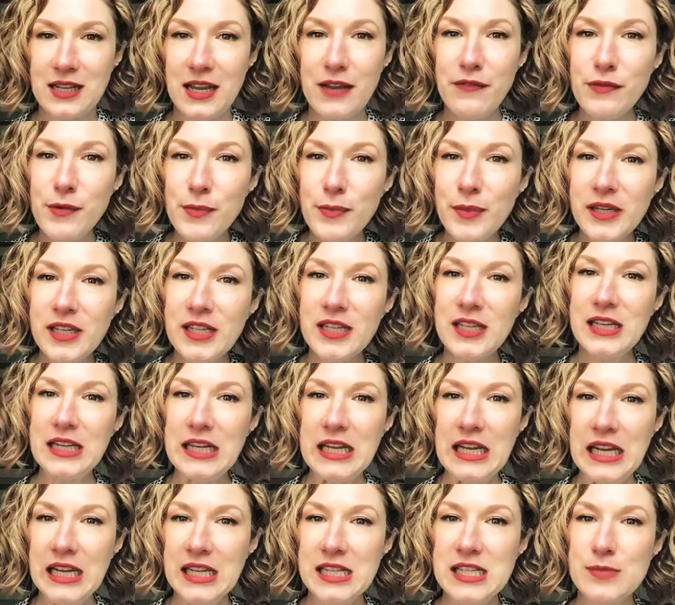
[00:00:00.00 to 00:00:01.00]
Everybody
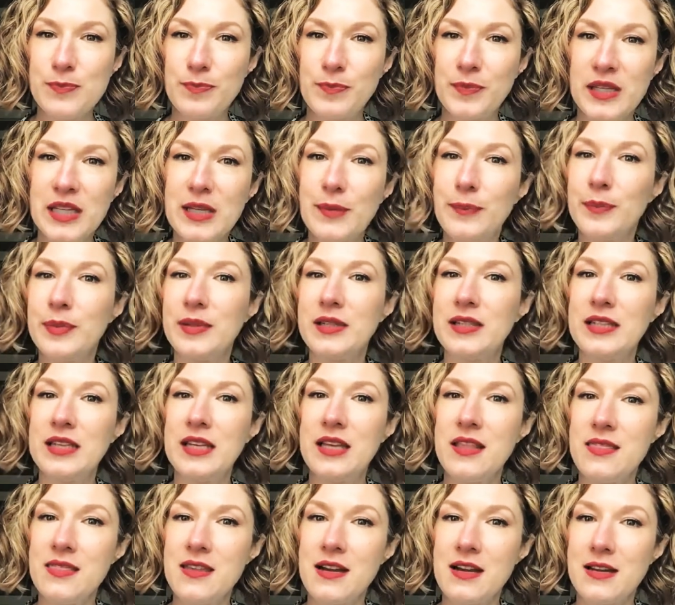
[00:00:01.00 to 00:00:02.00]
needs people
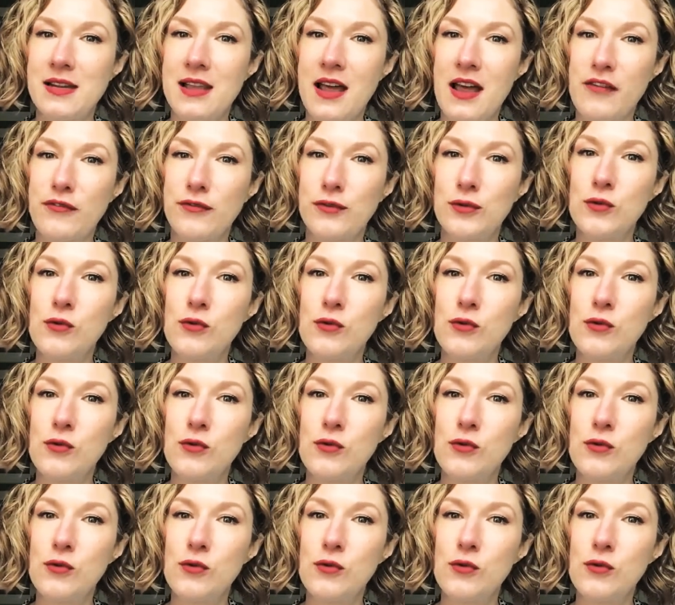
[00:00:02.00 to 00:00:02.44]
in their life